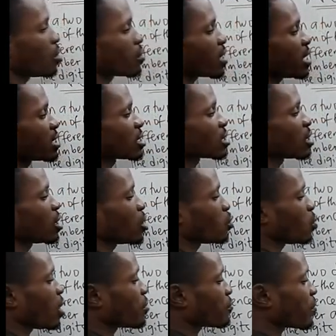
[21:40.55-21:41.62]
Alright?
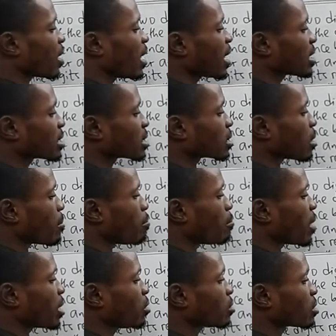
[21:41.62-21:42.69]
You have x
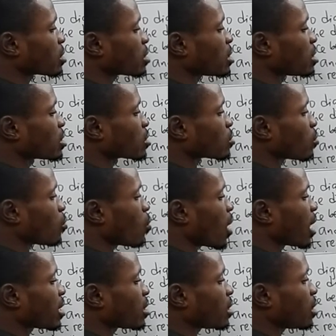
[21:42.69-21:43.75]
minus
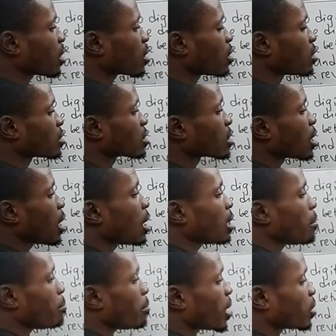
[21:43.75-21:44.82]
6y equals
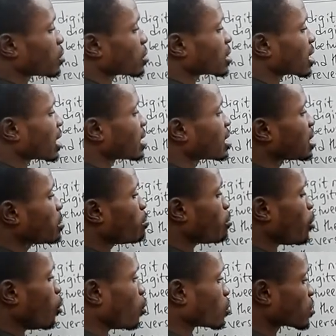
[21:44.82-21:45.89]
minus 30
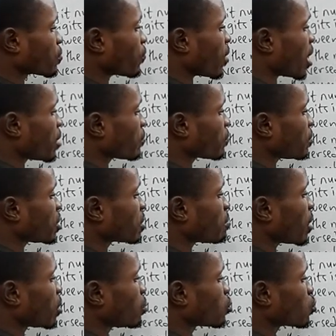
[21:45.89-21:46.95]
plus 5
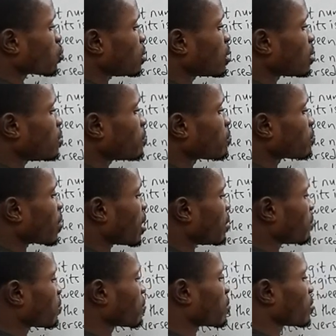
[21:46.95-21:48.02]
is minus
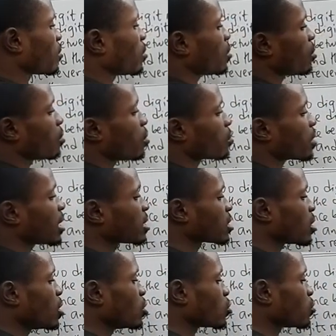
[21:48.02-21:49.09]
25. Alright?
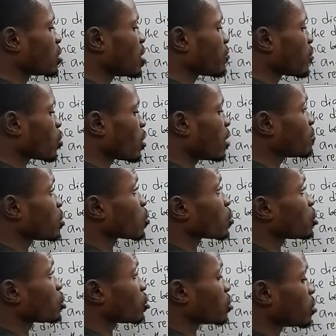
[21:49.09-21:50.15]
So therefore we have the
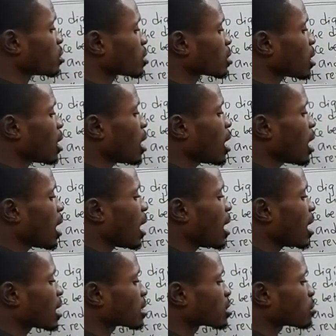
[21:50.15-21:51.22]
equations
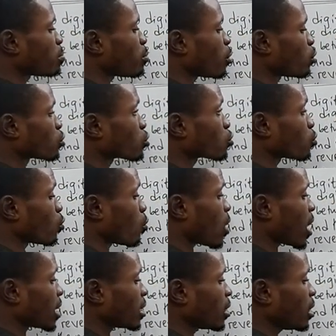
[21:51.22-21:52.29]
x plus
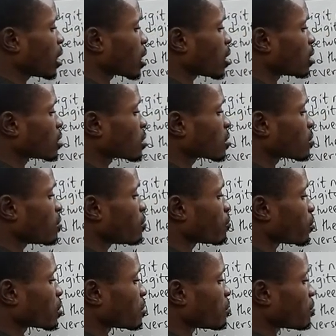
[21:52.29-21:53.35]
y equals
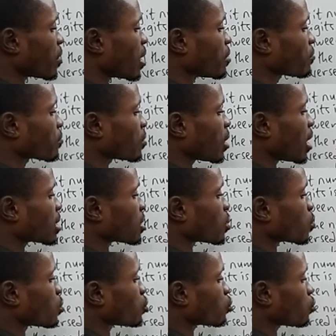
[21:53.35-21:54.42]
45 as
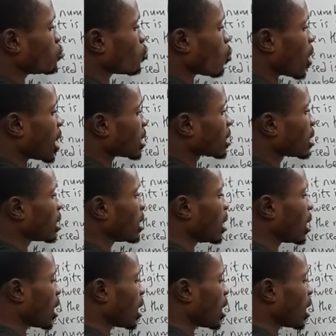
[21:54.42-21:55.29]
equation 1,